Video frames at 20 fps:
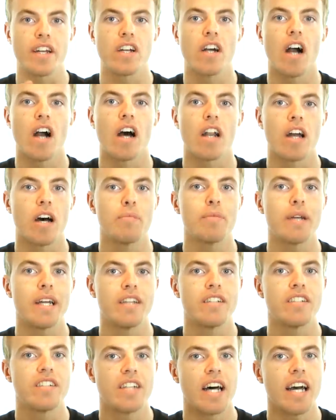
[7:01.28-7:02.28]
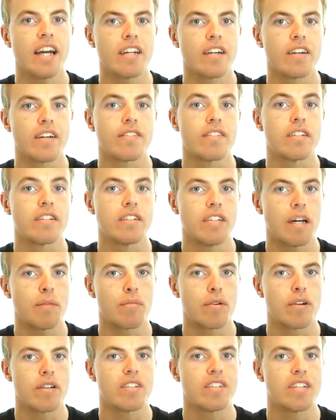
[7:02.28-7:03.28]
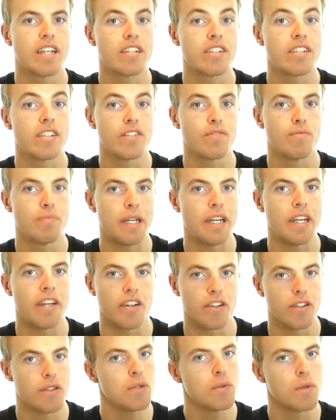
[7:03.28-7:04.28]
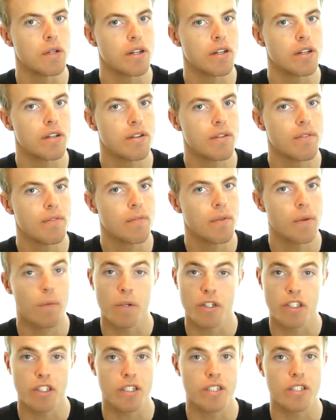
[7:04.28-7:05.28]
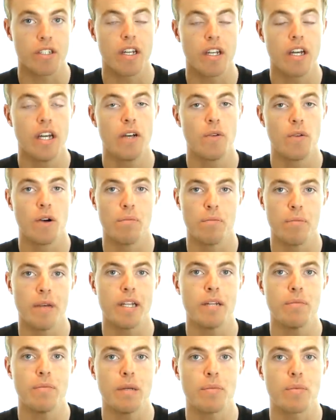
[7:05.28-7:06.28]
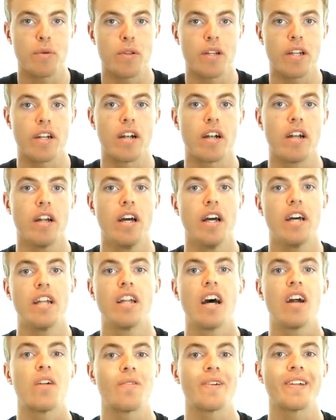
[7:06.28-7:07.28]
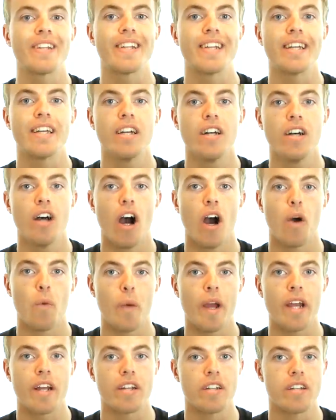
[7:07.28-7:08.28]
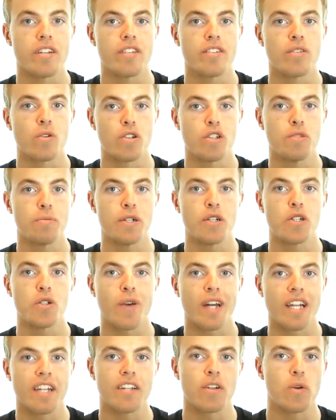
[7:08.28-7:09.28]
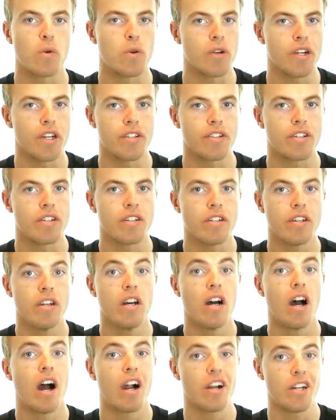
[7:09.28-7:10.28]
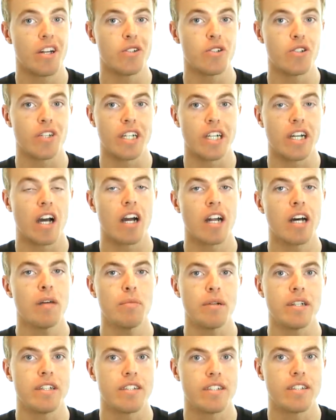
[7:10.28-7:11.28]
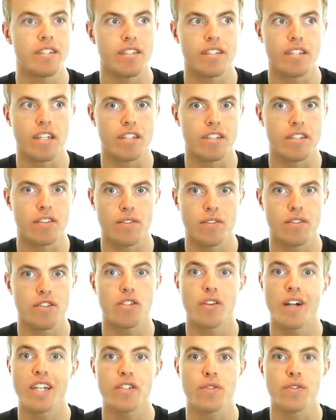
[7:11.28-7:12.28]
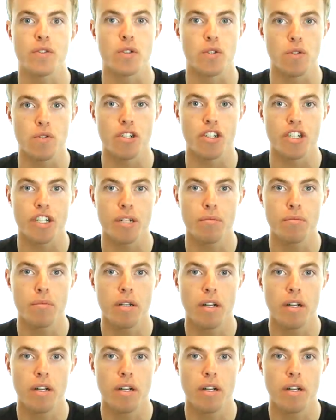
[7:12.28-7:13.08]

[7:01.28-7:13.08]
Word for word: caught up inside of the separate sense of being a doer, which is what many people that are not really awakeness or spirituality oriented are usually caught up in is the sense of stressful doership